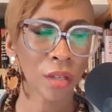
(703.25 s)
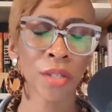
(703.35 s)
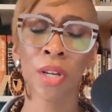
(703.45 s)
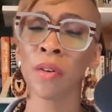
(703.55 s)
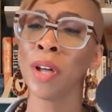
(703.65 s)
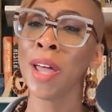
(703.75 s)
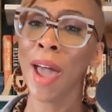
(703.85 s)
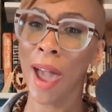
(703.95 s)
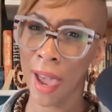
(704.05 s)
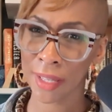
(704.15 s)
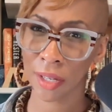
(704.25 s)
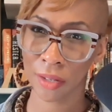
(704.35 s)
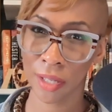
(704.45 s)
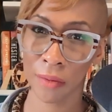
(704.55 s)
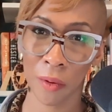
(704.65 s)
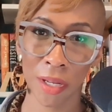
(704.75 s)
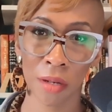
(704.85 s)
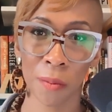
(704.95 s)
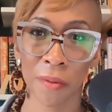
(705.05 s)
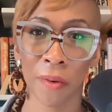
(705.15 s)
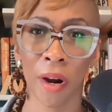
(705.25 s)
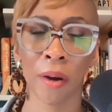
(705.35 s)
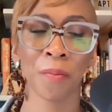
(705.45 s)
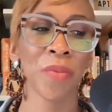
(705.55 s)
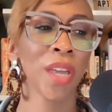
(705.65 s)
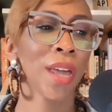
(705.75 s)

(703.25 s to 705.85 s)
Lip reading: So ask yourself what you'd prefer.